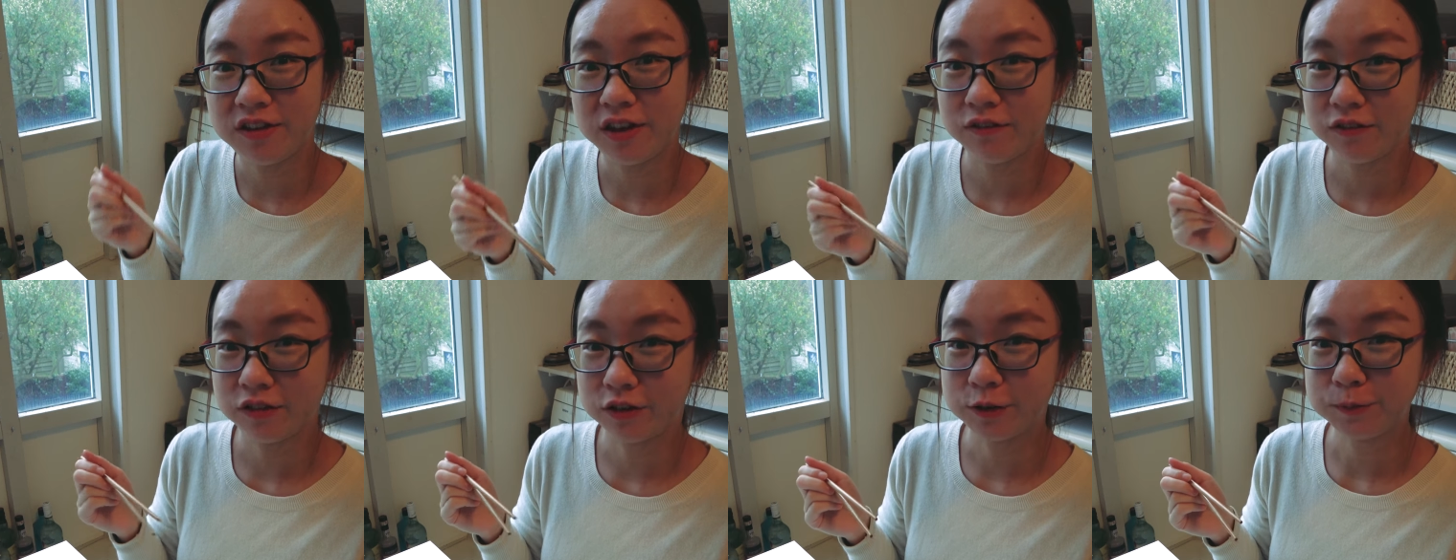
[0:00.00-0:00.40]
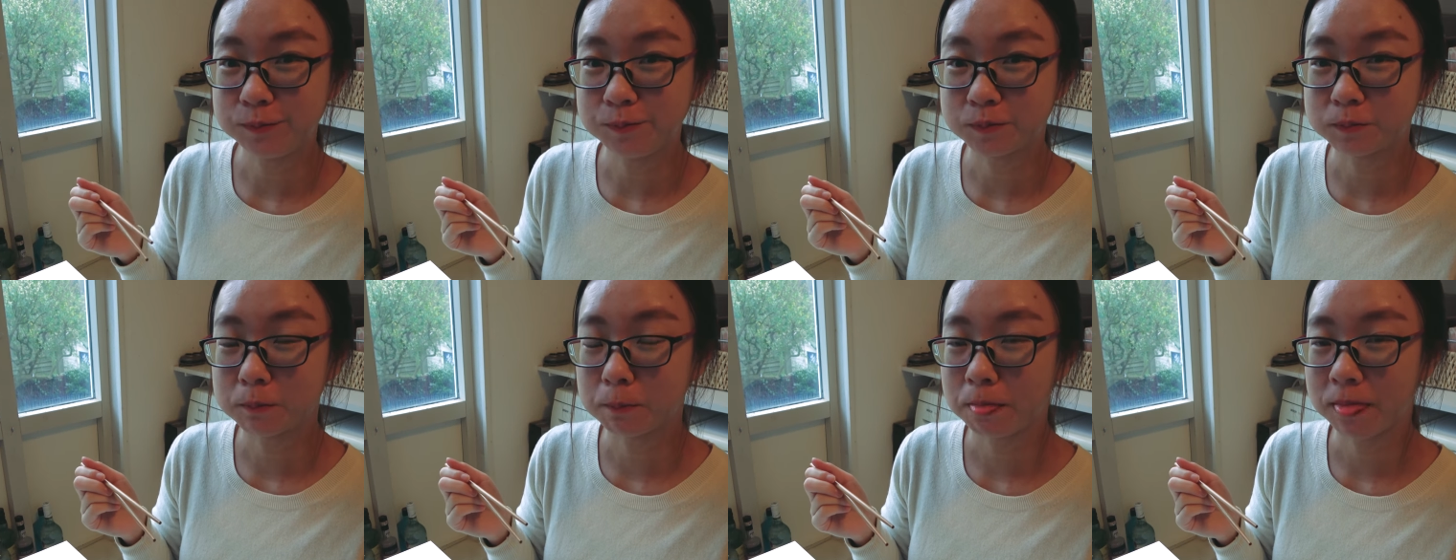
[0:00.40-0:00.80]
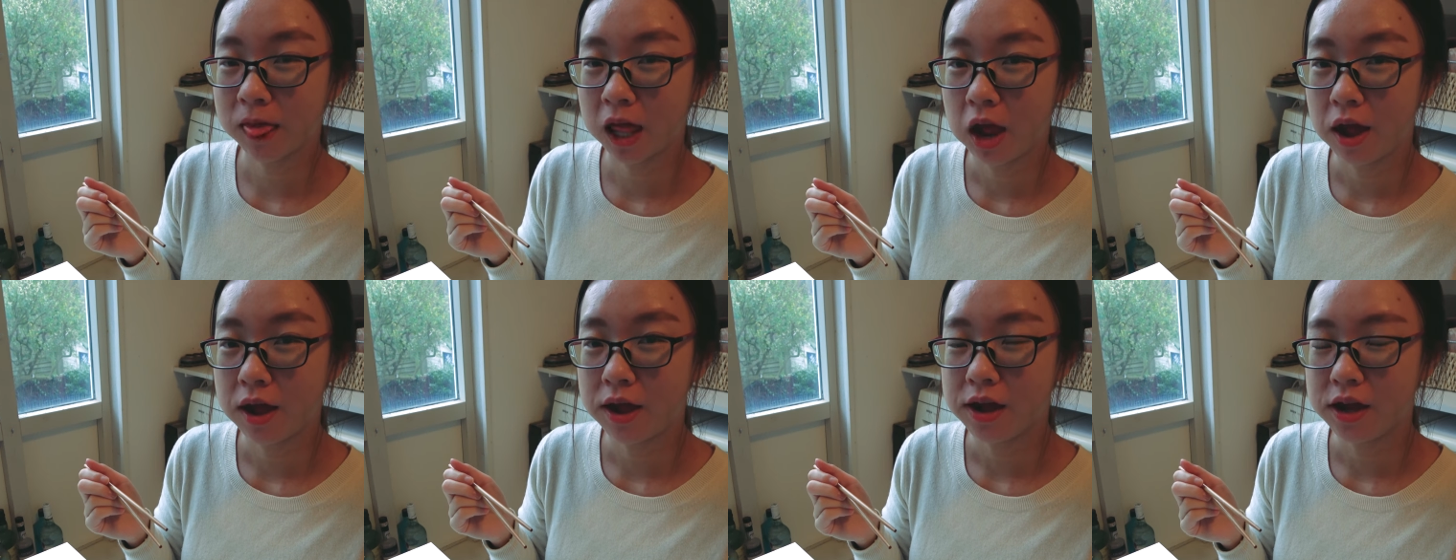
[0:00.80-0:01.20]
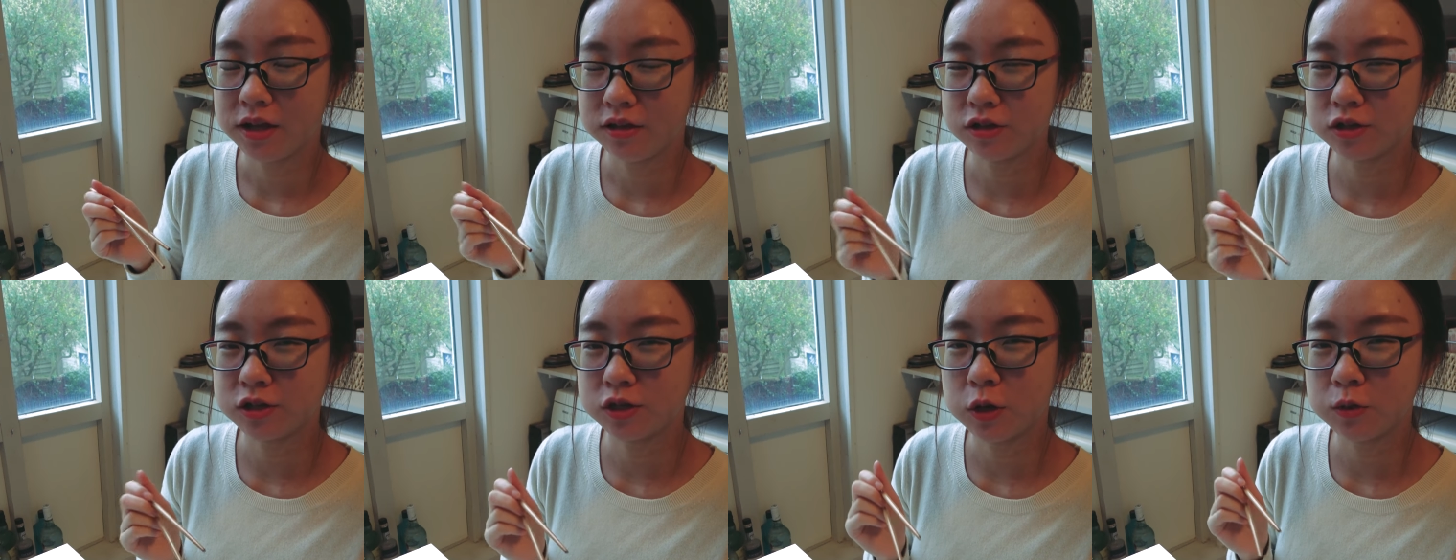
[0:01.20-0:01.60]
flavor
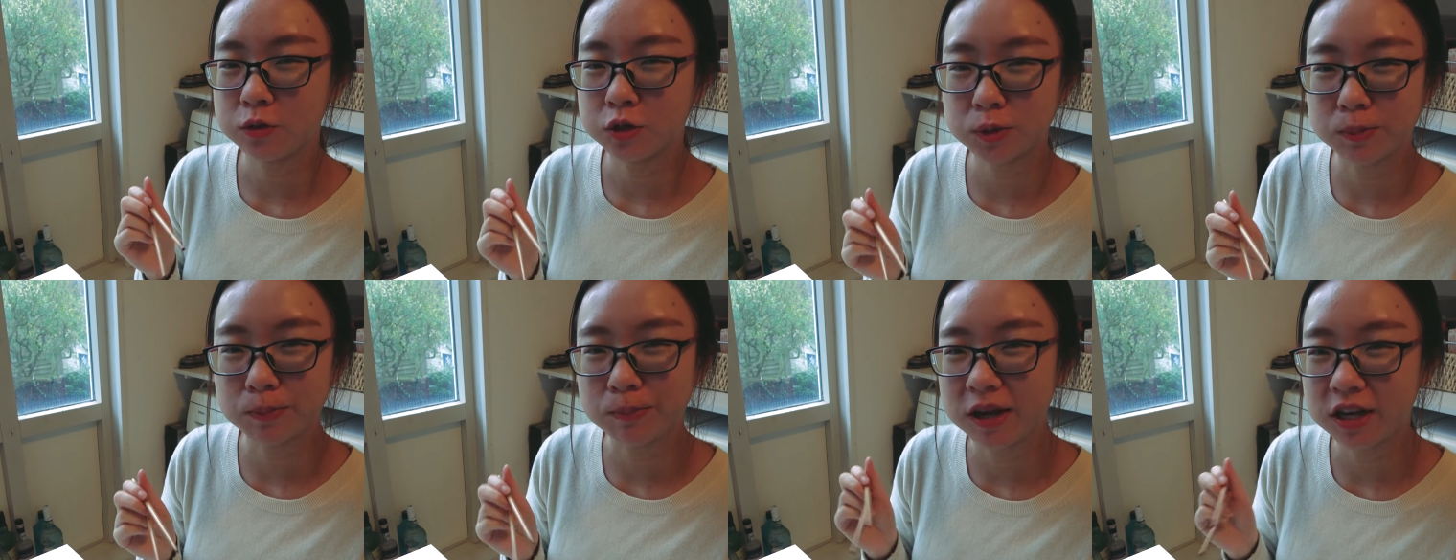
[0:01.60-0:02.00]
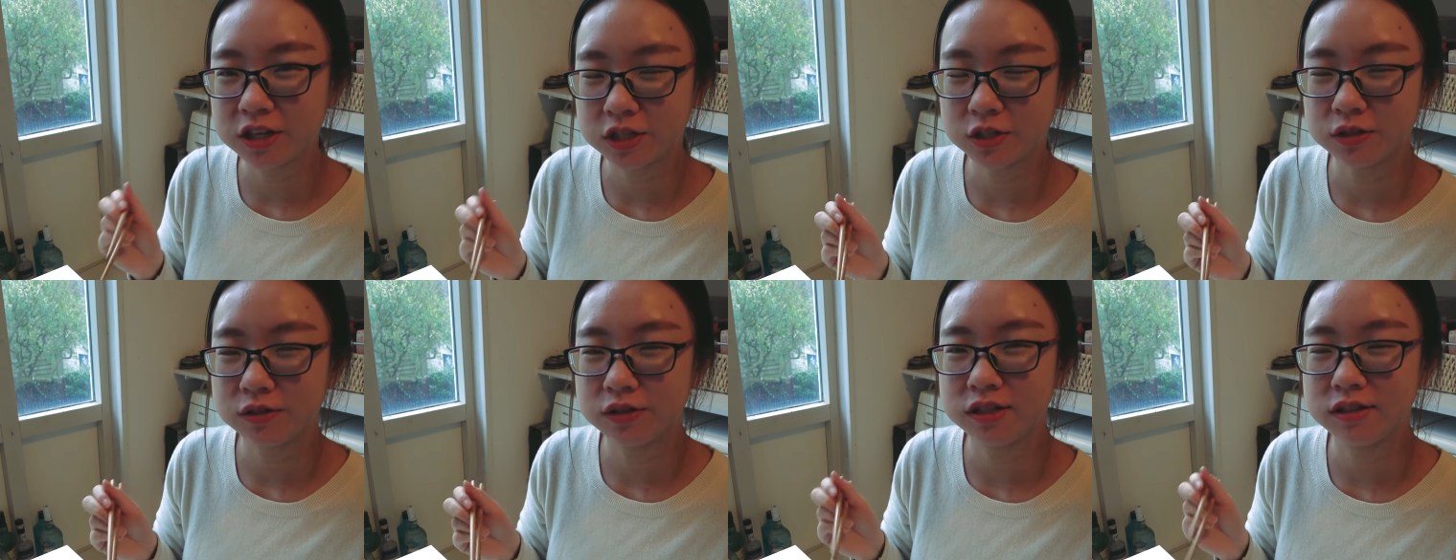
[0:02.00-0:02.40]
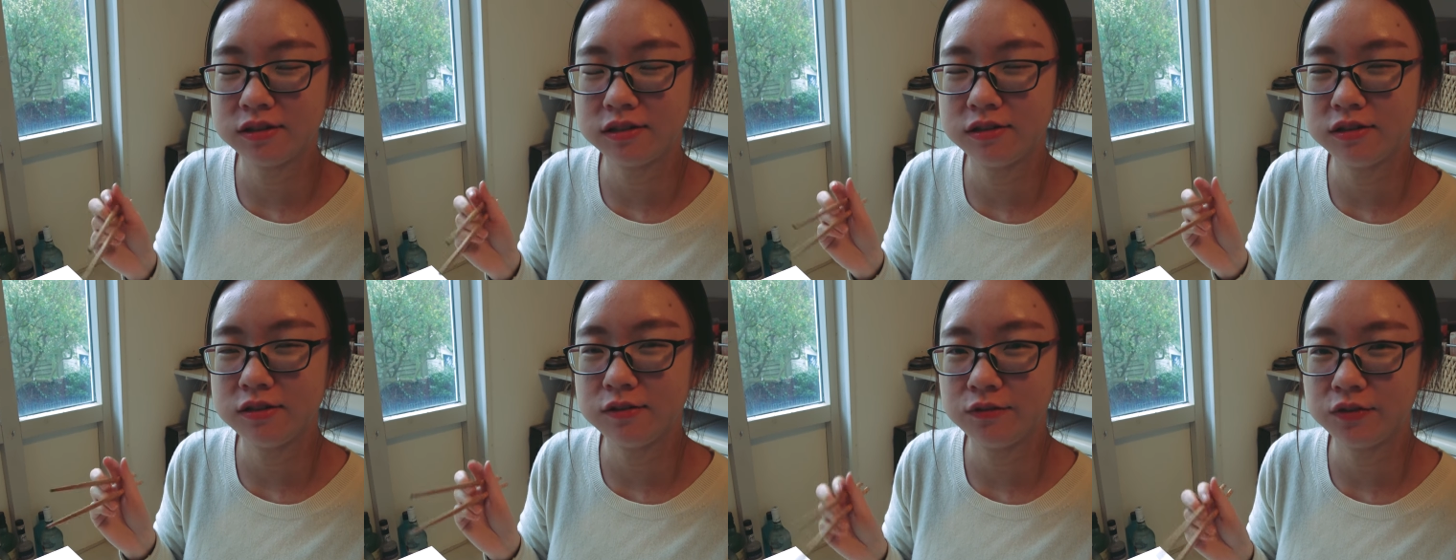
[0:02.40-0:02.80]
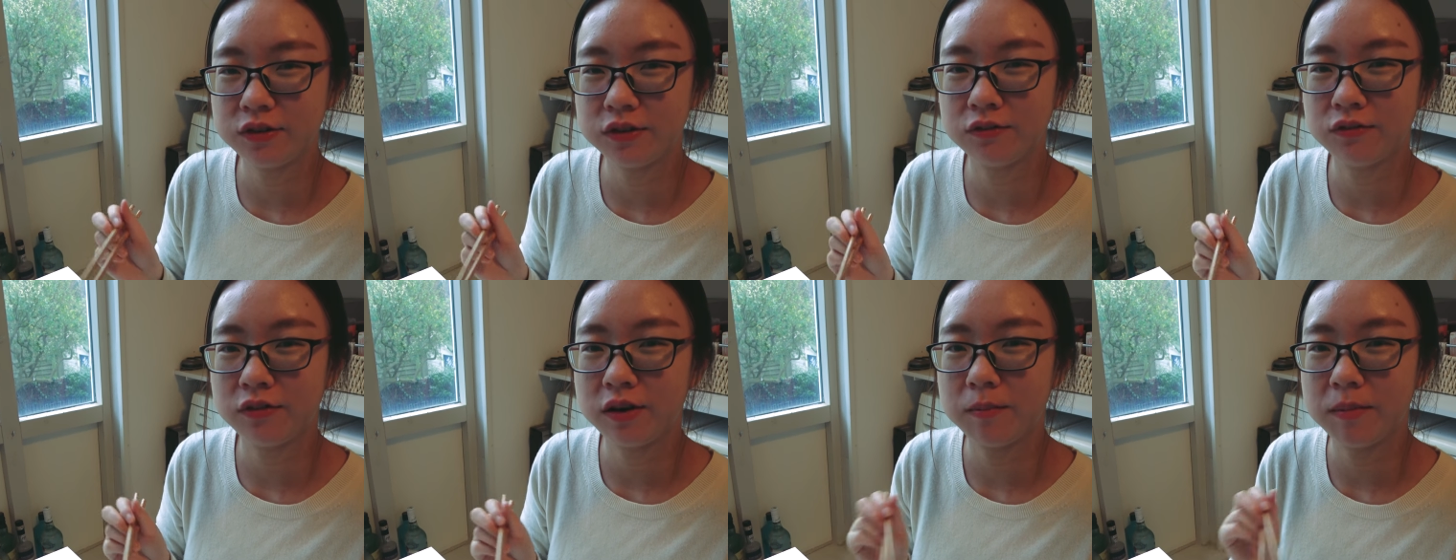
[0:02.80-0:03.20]
it is so special, it's
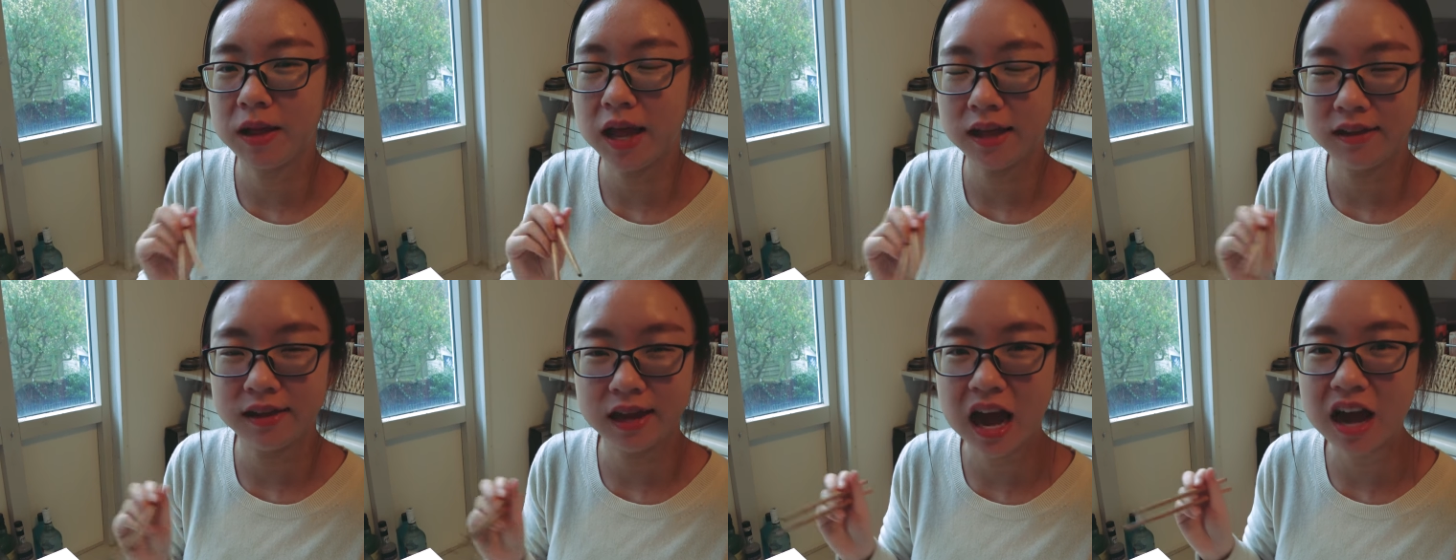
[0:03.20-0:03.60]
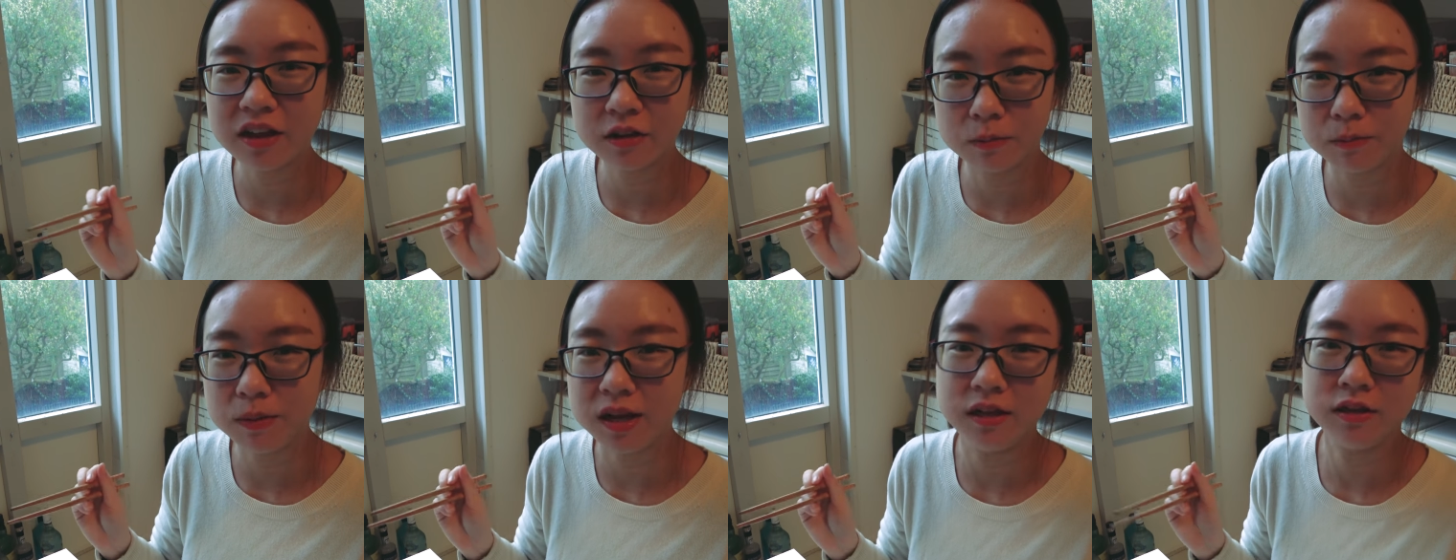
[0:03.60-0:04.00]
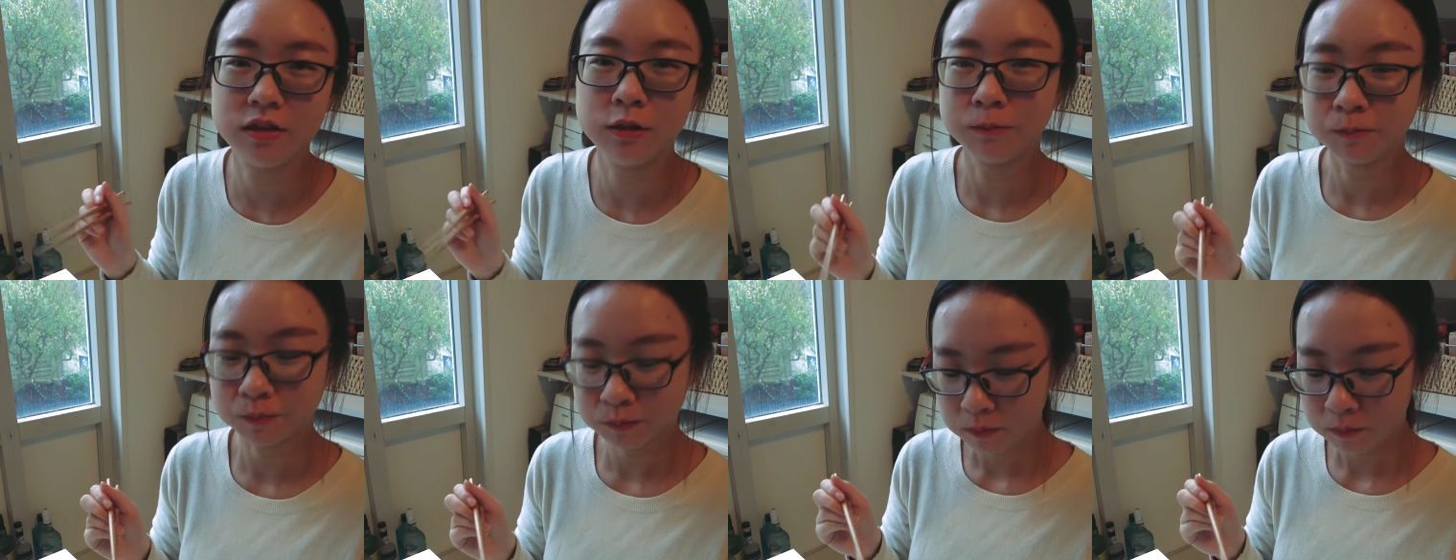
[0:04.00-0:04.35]
different from any other meat.